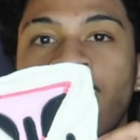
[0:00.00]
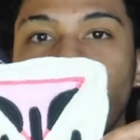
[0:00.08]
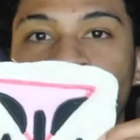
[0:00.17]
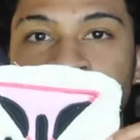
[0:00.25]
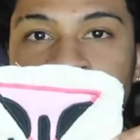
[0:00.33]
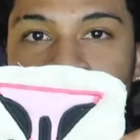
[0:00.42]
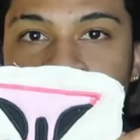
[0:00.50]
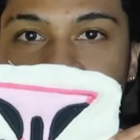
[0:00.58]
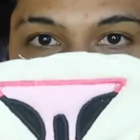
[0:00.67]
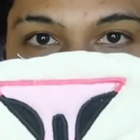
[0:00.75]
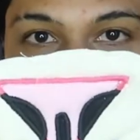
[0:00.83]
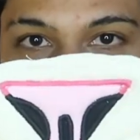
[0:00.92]
going regular.
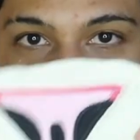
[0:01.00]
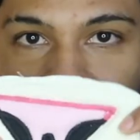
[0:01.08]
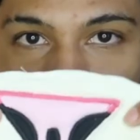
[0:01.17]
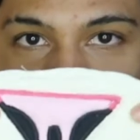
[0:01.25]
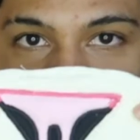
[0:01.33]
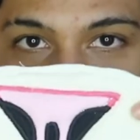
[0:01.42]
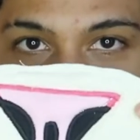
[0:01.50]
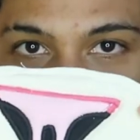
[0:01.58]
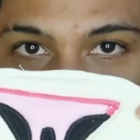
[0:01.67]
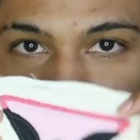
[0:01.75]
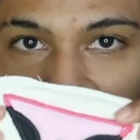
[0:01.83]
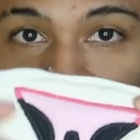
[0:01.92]
Mouth, regular,
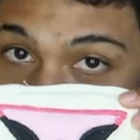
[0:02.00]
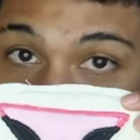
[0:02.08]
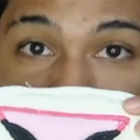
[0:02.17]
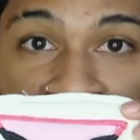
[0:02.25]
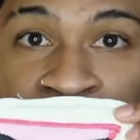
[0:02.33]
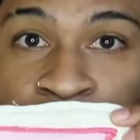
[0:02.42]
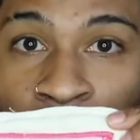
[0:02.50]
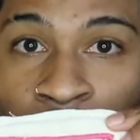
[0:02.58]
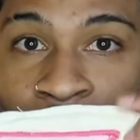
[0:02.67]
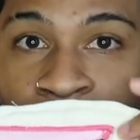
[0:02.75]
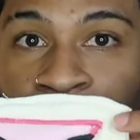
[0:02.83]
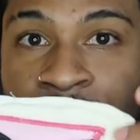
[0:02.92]
everything. Made it
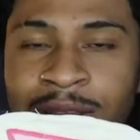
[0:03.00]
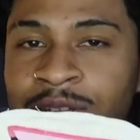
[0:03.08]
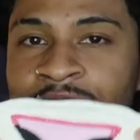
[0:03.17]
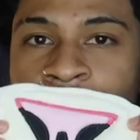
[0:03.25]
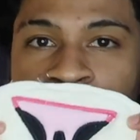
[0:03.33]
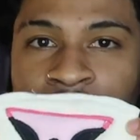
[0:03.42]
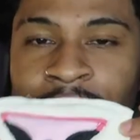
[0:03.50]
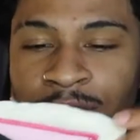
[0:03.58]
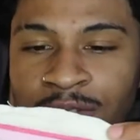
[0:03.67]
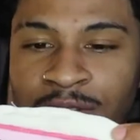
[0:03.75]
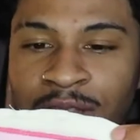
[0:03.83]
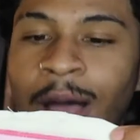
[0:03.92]
smaller. It
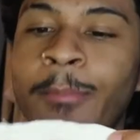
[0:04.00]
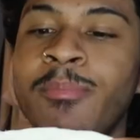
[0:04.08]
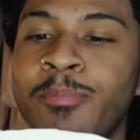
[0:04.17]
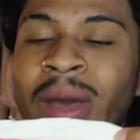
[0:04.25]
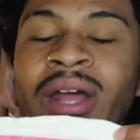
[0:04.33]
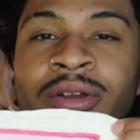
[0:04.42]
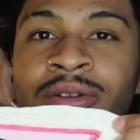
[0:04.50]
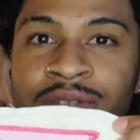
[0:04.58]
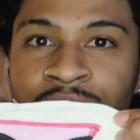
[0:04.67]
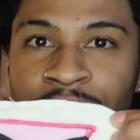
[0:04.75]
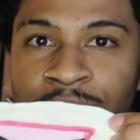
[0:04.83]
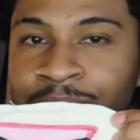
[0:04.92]
looks a lot better,
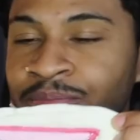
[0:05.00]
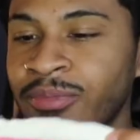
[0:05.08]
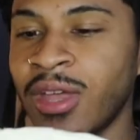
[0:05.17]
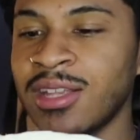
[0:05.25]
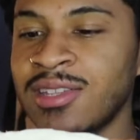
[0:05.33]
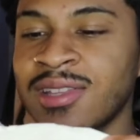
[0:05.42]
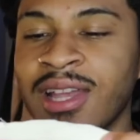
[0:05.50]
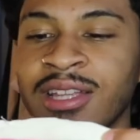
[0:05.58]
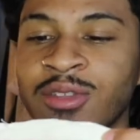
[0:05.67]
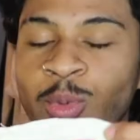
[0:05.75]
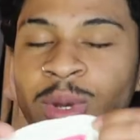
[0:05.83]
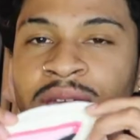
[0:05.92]
you know? I just like
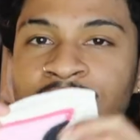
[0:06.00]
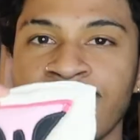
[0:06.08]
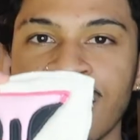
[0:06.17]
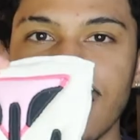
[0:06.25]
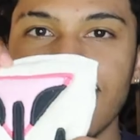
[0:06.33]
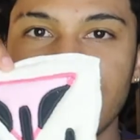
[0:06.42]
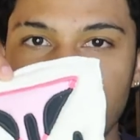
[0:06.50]
the way that this